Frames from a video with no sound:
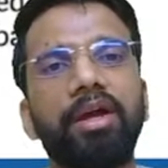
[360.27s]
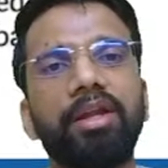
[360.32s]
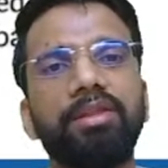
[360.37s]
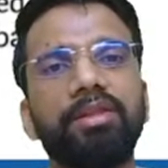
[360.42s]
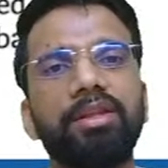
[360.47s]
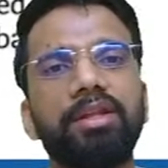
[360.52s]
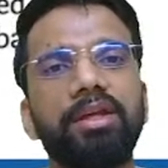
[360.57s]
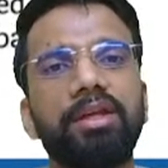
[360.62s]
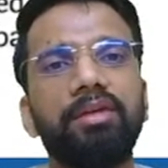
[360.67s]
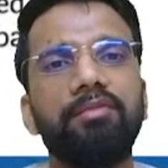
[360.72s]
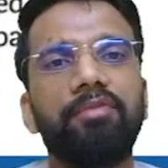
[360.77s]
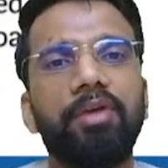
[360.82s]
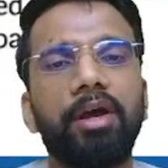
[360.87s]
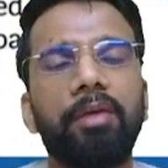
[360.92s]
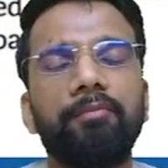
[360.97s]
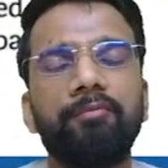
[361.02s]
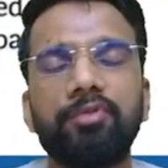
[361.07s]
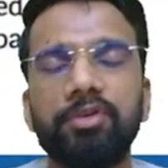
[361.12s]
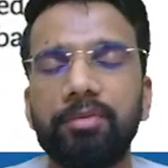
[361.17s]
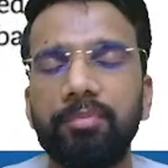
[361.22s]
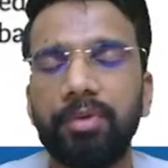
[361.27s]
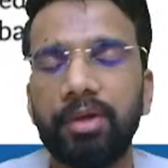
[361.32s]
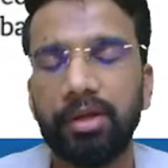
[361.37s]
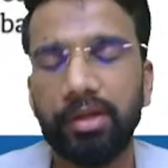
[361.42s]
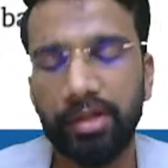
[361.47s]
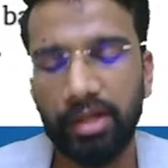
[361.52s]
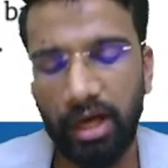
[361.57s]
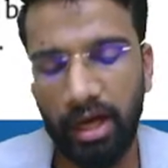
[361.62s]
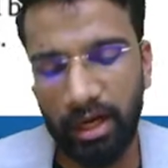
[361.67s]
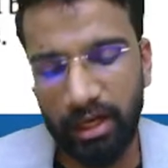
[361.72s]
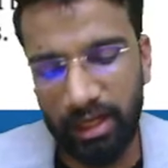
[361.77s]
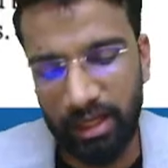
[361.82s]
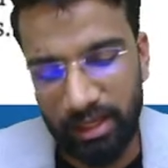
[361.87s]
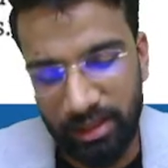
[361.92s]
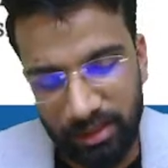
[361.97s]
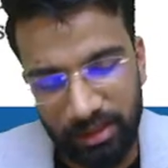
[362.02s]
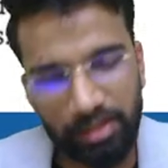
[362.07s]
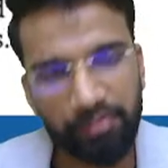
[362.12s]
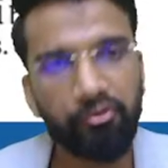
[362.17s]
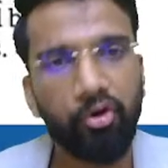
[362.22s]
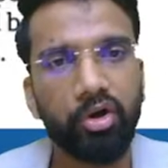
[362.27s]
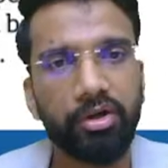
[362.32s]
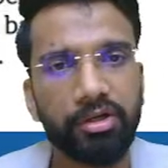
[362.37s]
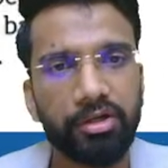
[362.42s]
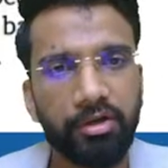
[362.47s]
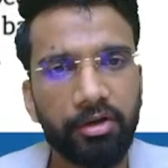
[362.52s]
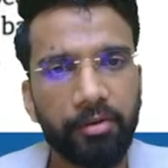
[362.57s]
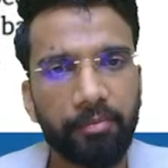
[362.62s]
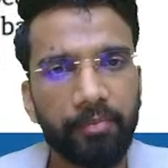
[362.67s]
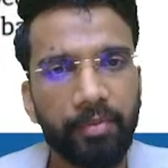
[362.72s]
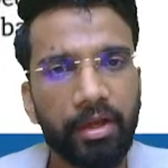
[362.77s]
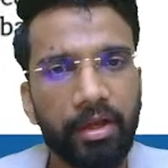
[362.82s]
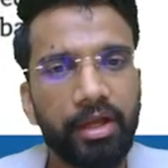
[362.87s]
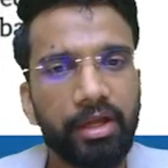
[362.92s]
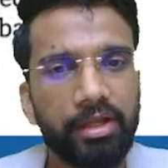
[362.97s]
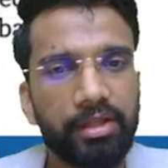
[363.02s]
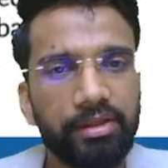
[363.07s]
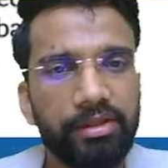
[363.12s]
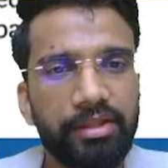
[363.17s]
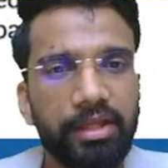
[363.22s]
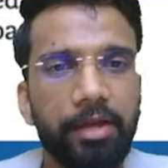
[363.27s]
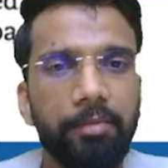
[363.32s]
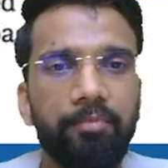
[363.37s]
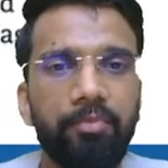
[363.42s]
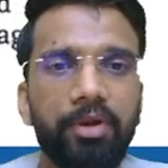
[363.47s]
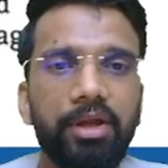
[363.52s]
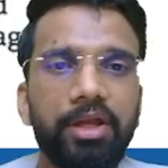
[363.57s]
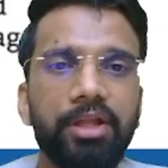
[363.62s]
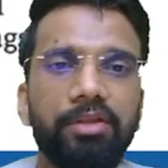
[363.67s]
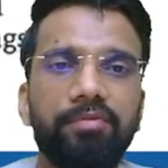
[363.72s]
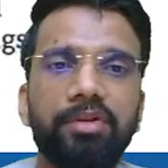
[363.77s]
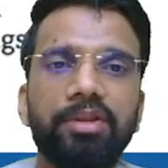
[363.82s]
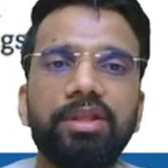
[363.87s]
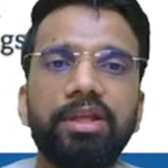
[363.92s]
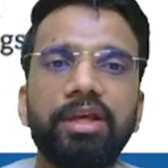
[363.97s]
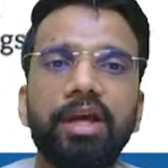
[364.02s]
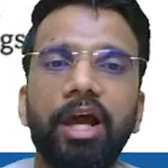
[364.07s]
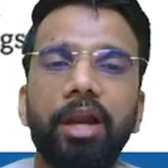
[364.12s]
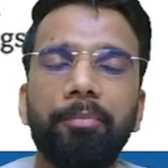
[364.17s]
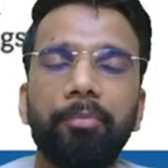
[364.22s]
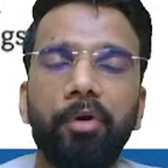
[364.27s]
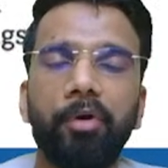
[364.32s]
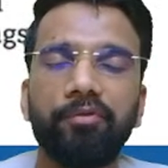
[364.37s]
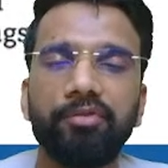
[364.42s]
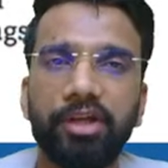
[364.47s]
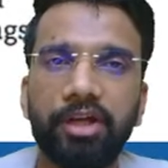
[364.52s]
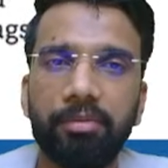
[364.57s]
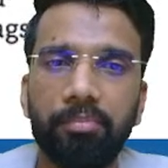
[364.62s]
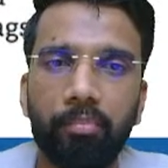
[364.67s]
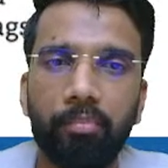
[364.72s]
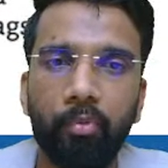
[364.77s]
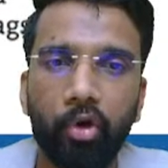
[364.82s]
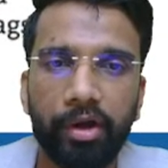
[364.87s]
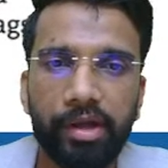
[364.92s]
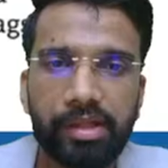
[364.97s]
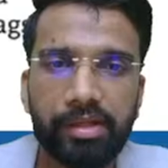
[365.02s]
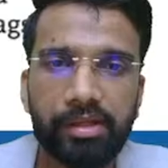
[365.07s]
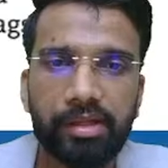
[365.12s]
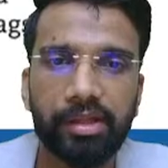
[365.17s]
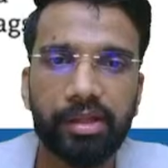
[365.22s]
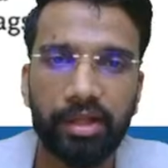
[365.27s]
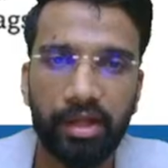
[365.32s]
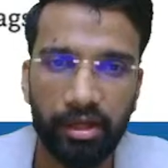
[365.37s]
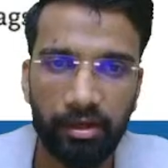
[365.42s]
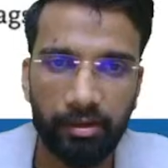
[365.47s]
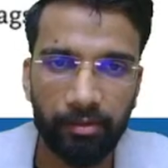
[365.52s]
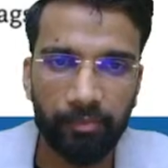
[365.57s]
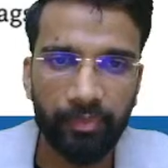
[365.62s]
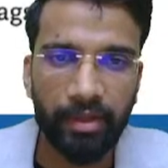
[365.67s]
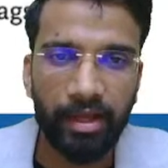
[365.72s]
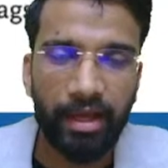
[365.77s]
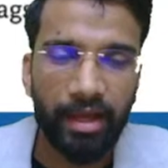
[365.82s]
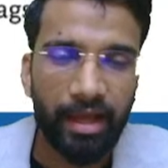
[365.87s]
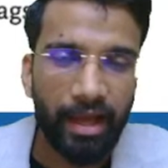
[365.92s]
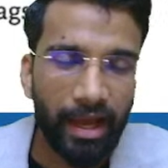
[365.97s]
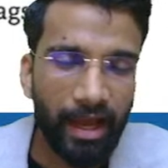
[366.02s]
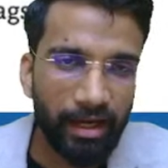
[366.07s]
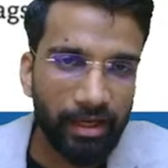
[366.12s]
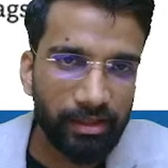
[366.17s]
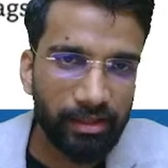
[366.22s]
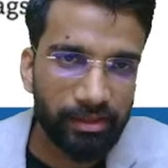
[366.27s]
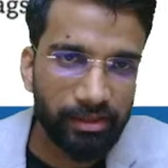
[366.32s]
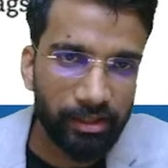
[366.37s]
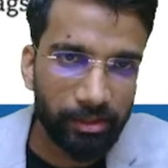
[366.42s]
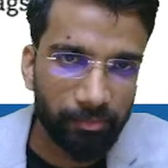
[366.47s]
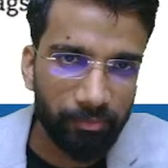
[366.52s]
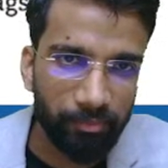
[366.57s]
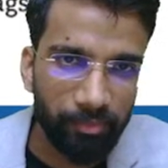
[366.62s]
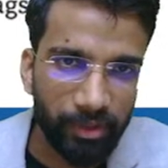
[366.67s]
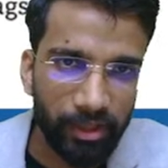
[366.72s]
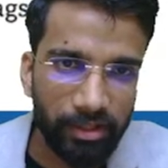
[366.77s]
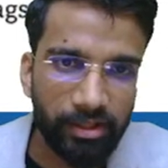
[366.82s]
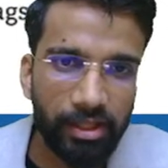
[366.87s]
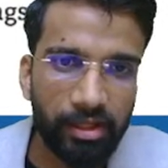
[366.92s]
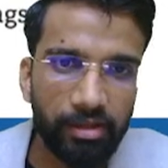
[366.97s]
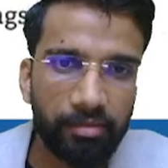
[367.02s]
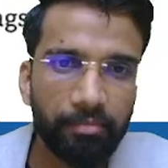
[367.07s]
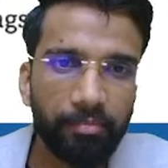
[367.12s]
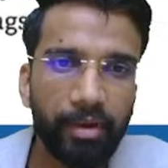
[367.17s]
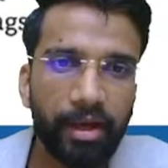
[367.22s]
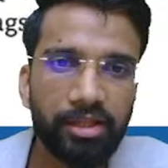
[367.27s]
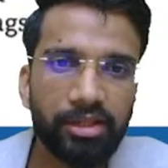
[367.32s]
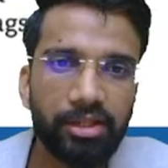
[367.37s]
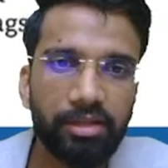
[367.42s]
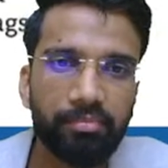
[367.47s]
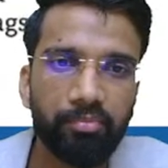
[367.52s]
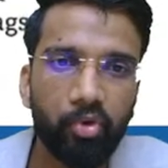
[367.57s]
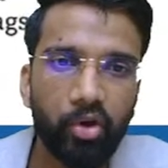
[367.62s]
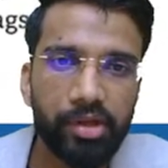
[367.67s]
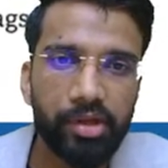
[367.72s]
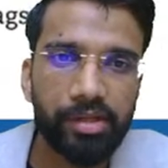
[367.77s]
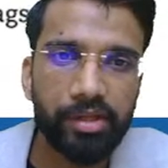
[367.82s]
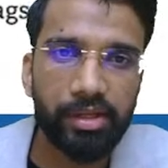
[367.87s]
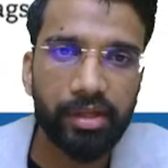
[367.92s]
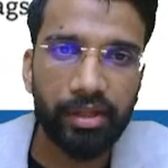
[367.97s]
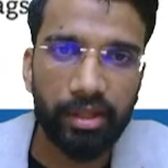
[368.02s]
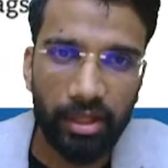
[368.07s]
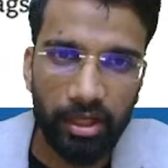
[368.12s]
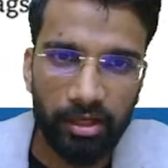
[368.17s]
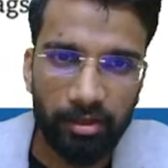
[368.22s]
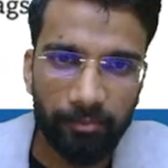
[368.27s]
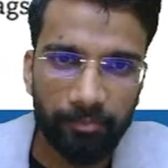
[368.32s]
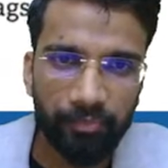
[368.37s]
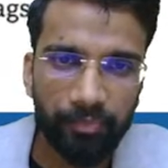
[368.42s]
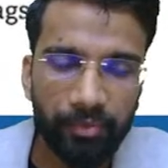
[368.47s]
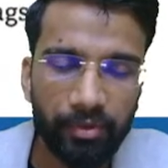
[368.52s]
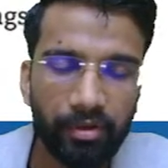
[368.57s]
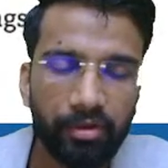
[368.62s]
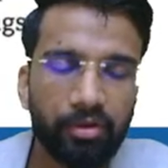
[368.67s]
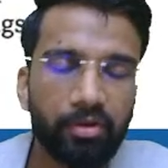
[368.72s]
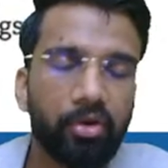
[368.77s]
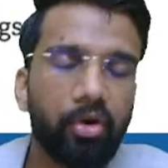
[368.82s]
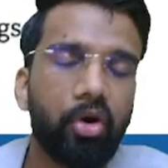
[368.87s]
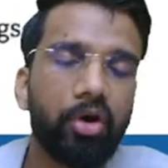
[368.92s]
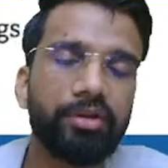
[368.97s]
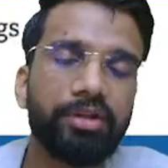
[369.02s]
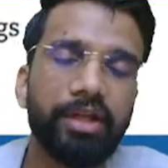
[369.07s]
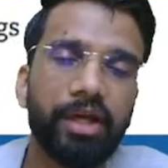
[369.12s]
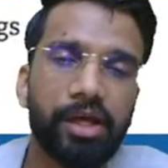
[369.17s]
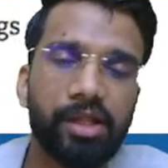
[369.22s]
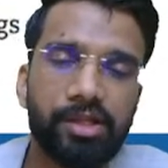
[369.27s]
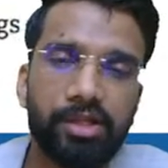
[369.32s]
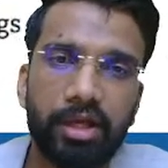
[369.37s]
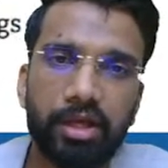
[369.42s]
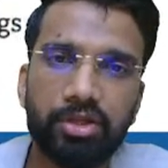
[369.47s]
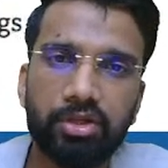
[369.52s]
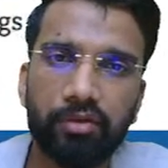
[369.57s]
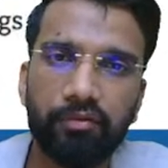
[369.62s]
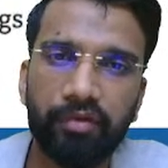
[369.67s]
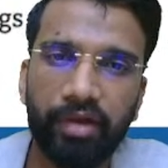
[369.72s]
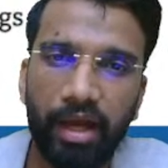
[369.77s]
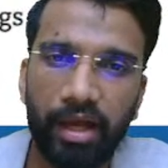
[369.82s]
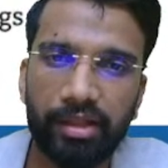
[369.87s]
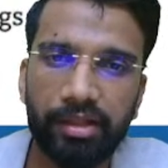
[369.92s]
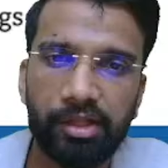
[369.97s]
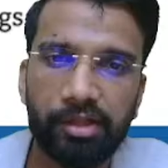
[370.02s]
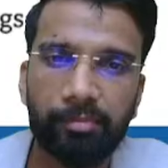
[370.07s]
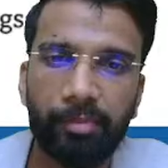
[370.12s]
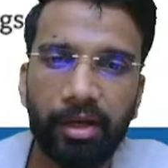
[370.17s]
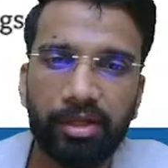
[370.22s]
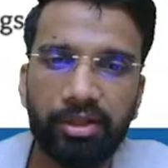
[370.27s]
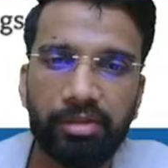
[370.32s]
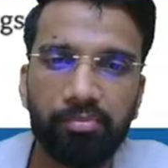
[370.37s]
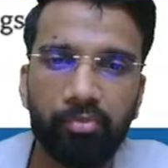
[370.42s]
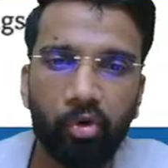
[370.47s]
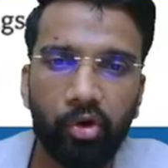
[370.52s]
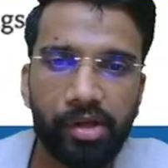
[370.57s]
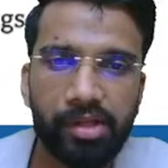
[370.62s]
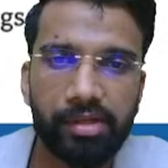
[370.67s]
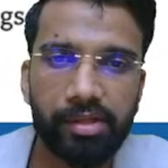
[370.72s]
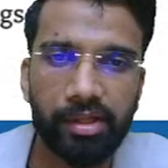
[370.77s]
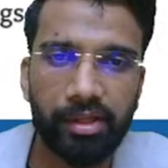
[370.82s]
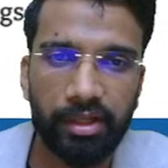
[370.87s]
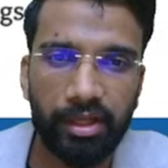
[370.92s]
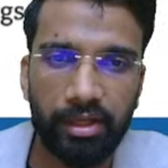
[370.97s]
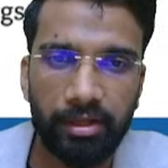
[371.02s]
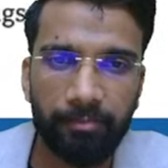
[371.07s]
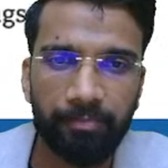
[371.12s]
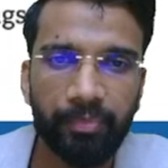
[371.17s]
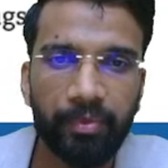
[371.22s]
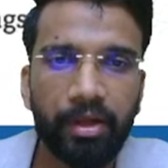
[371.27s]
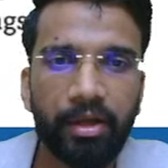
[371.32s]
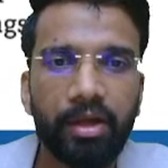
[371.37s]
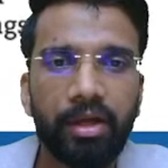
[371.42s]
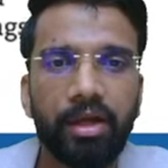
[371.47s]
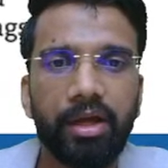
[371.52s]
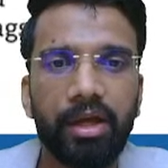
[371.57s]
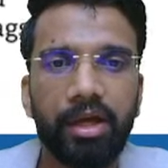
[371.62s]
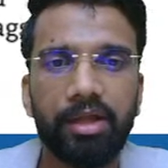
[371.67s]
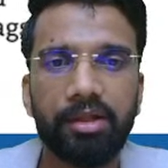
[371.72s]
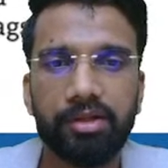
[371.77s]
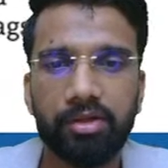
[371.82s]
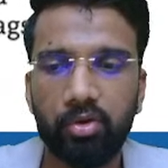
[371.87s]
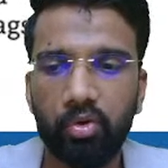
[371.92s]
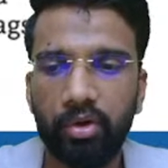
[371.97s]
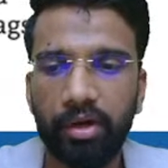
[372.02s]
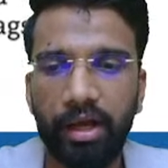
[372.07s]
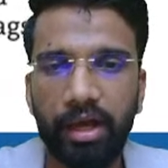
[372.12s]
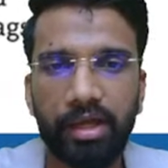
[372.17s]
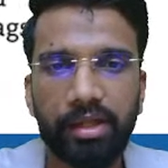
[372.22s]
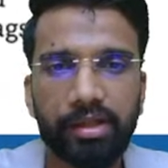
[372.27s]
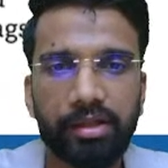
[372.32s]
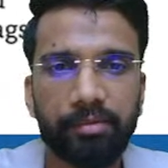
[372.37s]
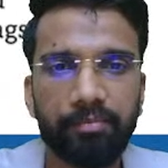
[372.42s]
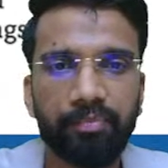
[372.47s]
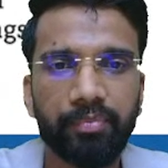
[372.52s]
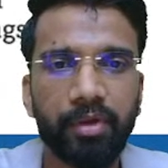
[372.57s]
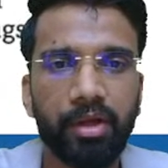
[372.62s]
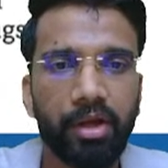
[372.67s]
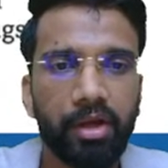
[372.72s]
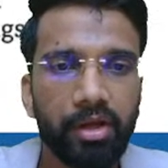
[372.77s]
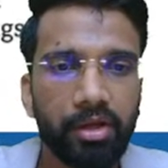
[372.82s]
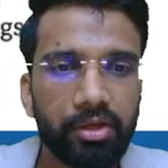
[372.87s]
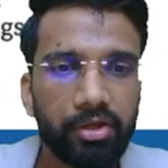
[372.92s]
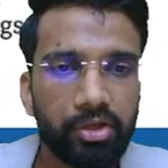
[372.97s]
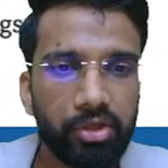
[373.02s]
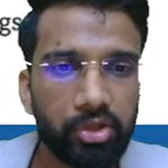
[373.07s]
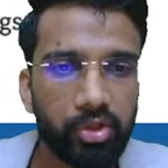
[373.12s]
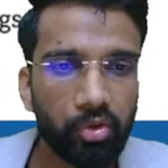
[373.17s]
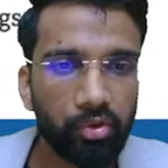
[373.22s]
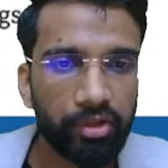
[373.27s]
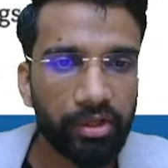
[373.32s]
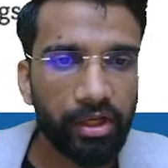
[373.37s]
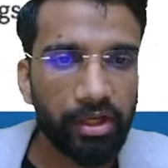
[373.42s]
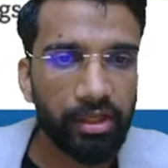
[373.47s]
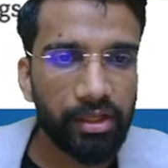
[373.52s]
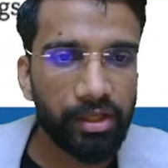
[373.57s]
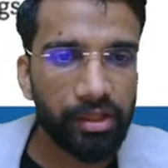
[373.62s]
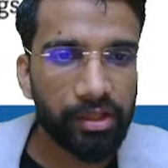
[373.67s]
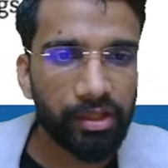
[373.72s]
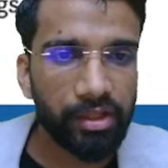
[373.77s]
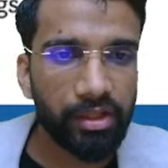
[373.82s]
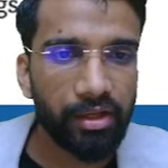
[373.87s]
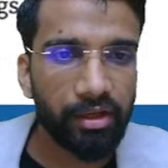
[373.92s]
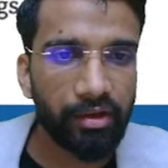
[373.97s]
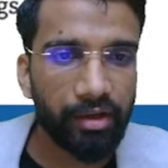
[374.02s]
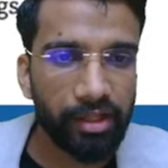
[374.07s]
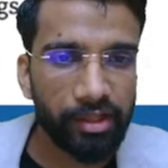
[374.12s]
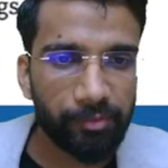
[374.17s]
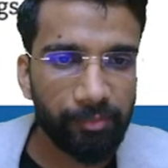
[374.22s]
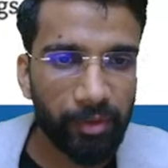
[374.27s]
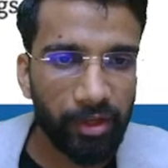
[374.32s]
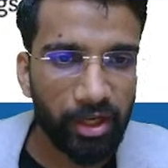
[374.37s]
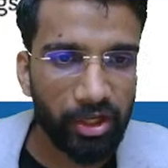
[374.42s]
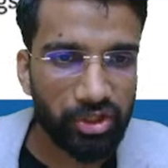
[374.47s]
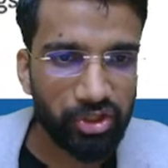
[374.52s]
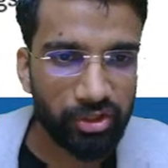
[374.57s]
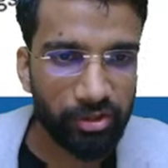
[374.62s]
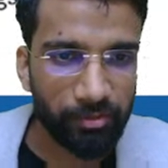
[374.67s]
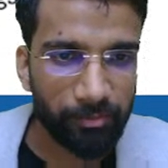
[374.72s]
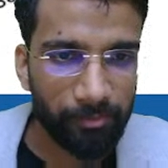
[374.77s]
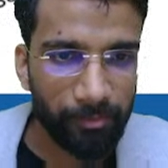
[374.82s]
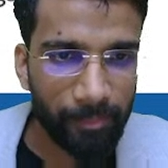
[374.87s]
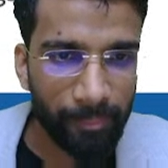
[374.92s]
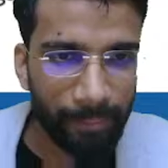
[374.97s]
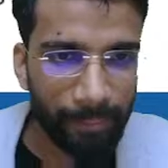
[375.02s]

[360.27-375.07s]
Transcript: when the amphibians are in the water, they breathe with the help of their moist skin. And the breathing by the moist skin or the exchange of gases by the moist skin is known as cutaneous respiration.